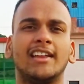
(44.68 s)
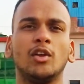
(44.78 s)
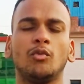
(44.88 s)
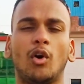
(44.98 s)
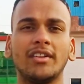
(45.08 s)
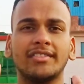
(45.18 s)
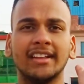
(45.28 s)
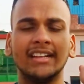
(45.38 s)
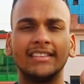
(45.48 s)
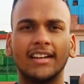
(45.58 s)
the scenario
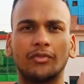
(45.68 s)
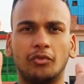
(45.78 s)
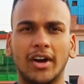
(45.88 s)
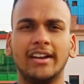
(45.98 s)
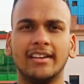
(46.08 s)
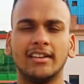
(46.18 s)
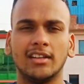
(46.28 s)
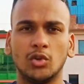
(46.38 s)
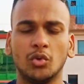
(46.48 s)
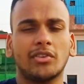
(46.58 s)
was that
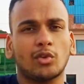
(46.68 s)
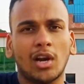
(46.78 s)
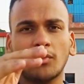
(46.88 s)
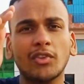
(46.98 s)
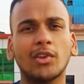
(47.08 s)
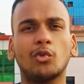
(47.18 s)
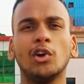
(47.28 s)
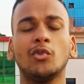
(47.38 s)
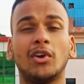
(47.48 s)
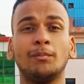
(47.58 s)
$1 was
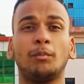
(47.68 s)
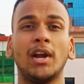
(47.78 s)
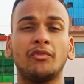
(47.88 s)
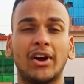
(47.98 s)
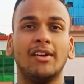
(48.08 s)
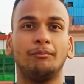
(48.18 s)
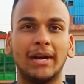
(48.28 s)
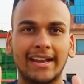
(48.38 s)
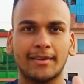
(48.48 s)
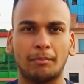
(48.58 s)
equal to
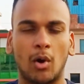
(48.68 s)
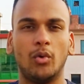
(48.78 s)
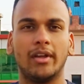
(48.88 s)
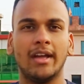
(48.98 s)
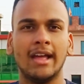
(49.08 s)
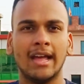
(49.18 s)
£1.5.